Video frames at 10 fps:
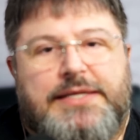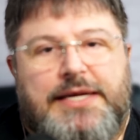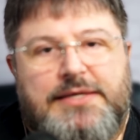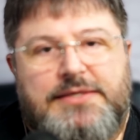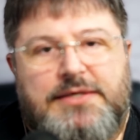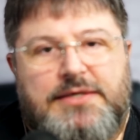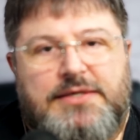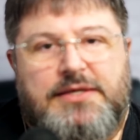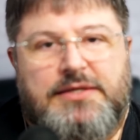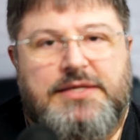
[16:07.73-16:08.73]

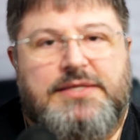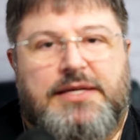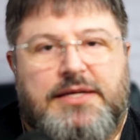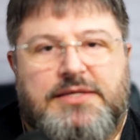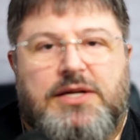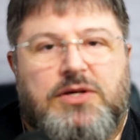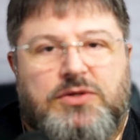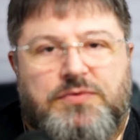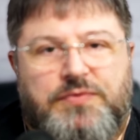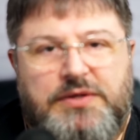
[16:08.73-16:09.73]
testers. They send us a lot
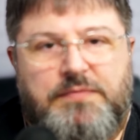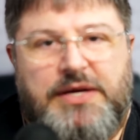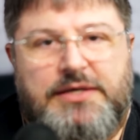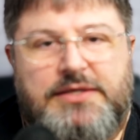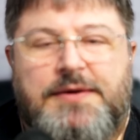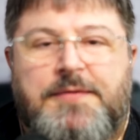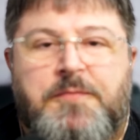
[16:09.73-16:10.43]
of feedbacks.